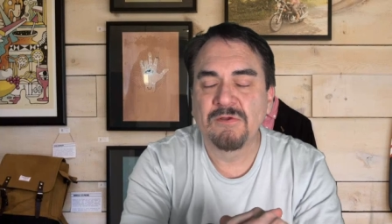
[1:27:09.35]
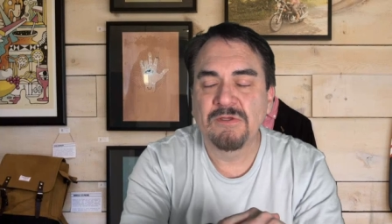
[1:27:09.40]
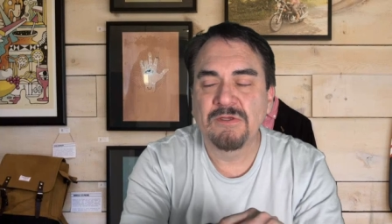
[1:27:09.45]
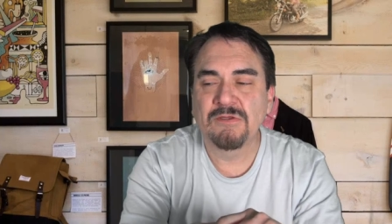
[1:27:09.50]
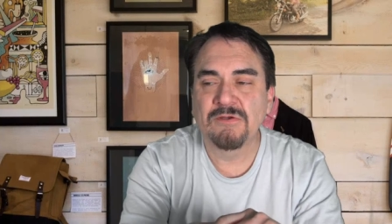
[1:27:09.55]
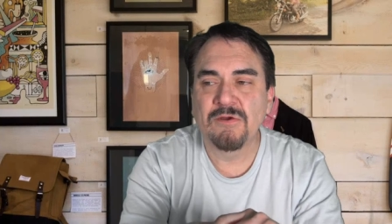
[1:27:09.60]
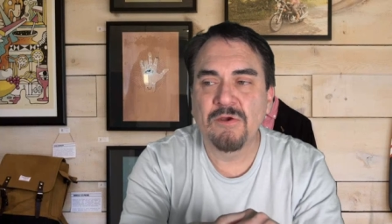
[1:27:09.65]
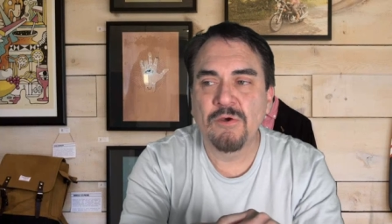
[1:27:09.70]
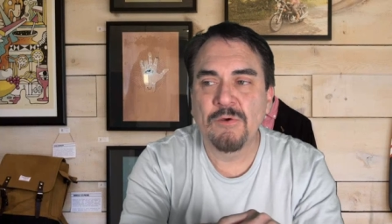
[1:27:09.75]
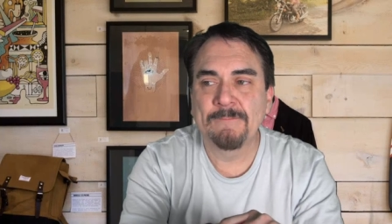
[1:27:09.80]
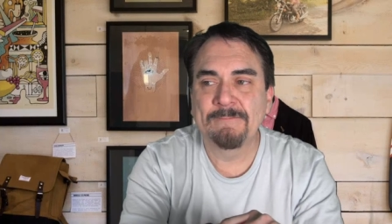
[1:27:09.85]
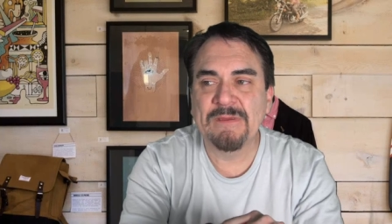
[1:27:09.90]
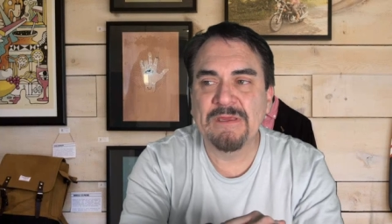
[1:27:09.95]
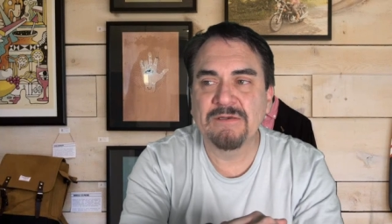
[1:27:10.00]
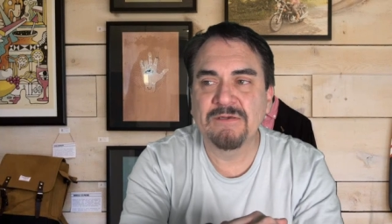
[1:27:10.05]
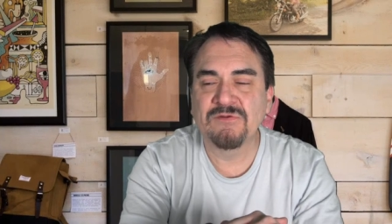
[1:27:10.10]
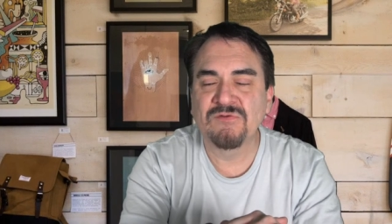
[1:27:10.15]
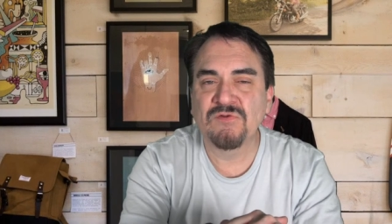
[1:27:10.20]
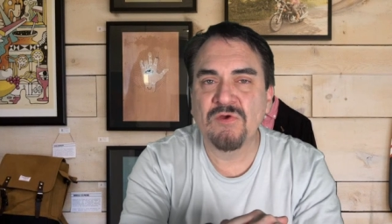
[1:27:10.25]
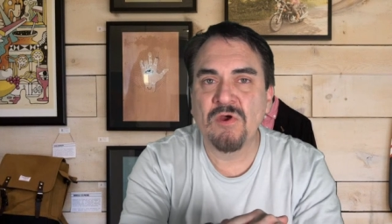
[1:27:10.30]
you know,
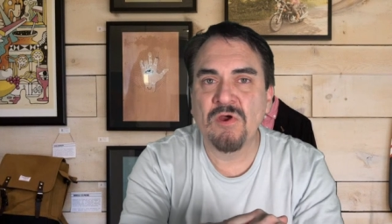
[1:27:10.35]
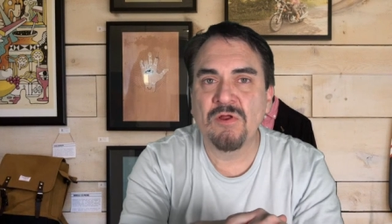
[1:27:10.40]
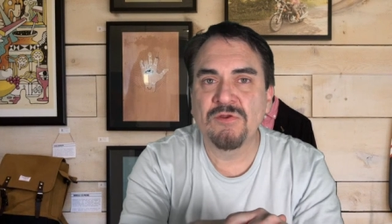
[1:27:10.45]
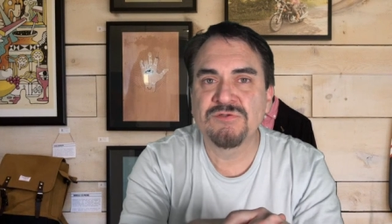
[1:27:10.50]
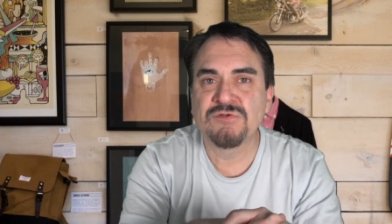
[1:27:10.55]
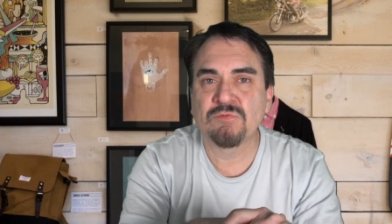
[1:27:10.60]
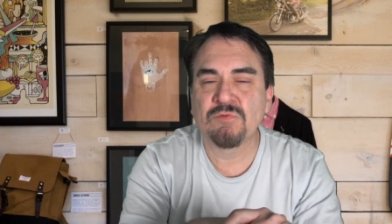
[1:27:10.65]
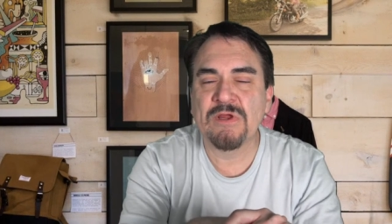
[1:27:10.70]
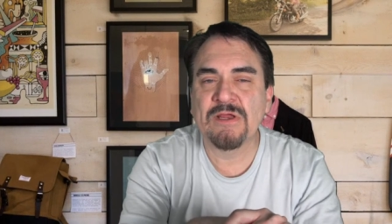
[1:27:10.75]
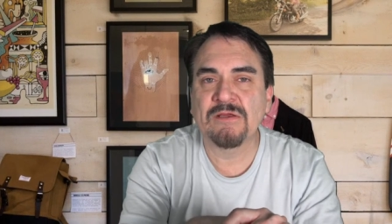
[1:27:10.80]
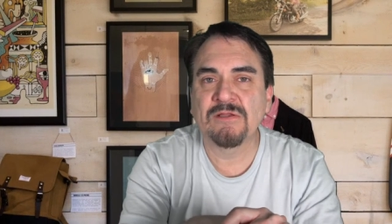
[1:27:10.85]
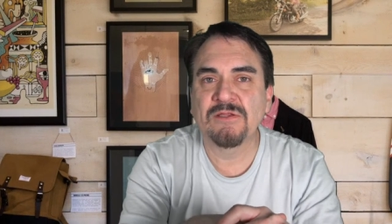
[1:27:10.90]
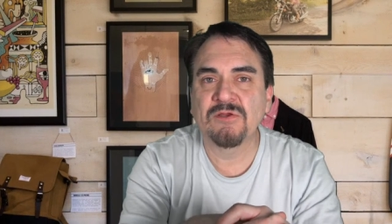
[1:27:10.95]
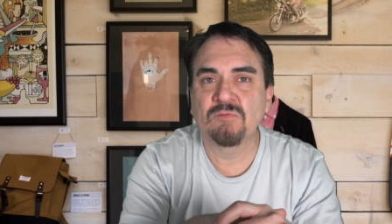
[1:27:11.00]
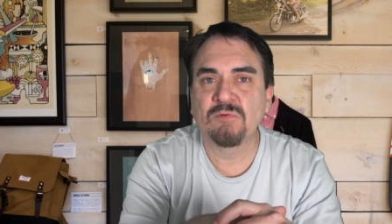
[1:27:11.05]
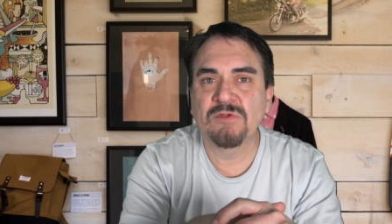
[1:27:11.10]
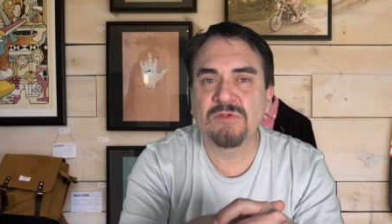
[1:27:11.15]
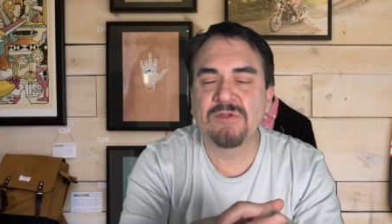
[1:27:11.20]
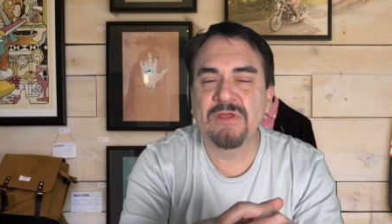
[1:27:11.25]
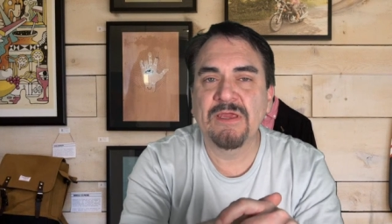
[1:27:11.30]
and it's all directly
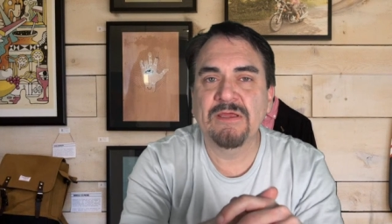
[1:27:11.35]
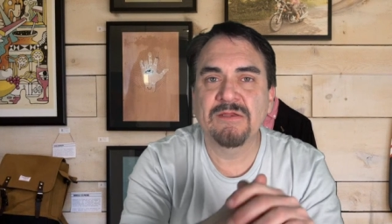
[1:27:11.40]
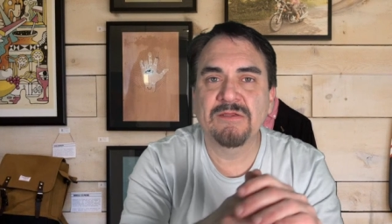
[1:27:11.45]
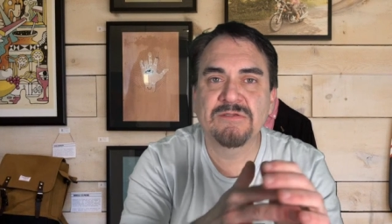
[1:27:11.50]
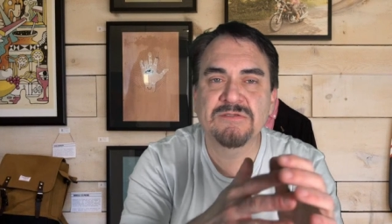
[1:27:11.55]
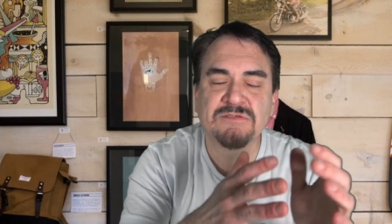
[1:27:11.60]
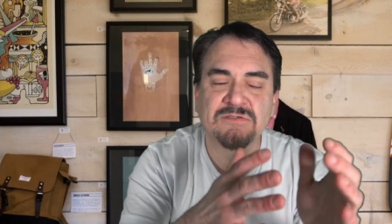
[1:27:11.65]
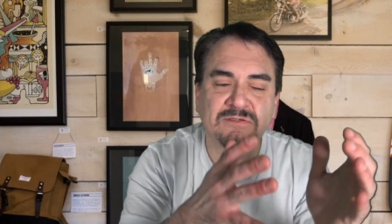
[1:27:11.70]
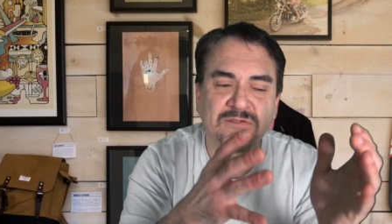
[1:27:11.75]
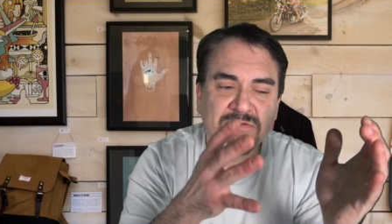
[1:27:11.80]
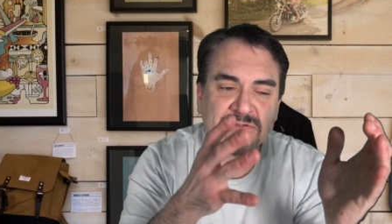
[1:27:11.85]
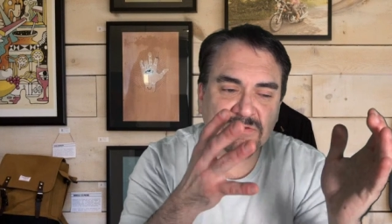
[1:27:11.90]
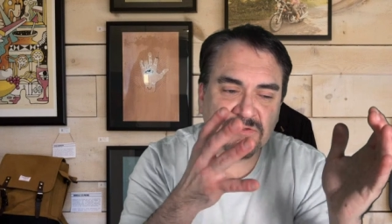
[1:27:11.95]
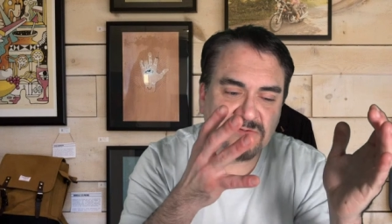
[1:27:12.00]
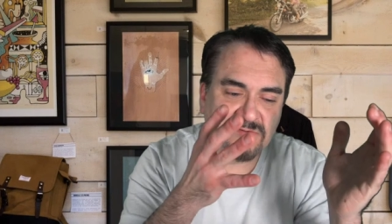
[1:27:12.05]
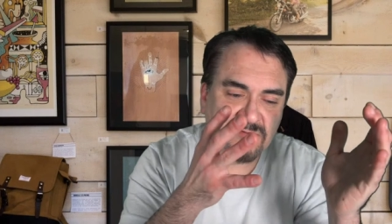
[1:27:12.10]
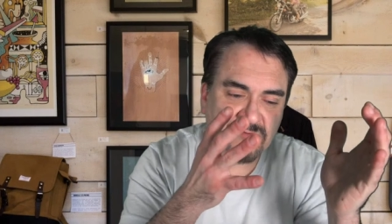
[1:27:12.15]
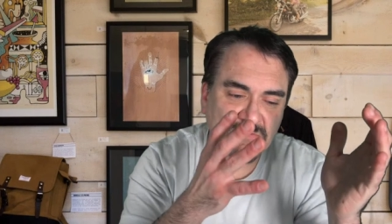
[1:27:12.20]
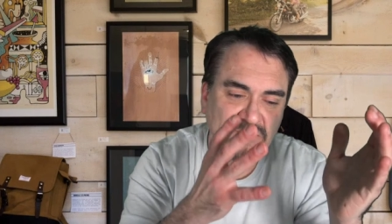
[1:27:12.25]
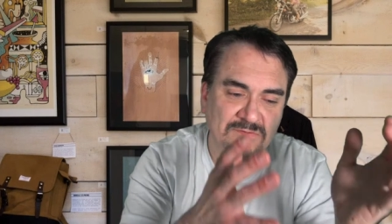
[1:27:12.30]
related
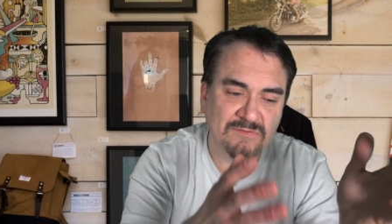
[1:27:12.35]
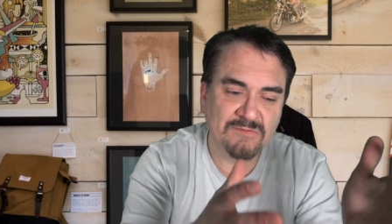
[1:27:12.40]
to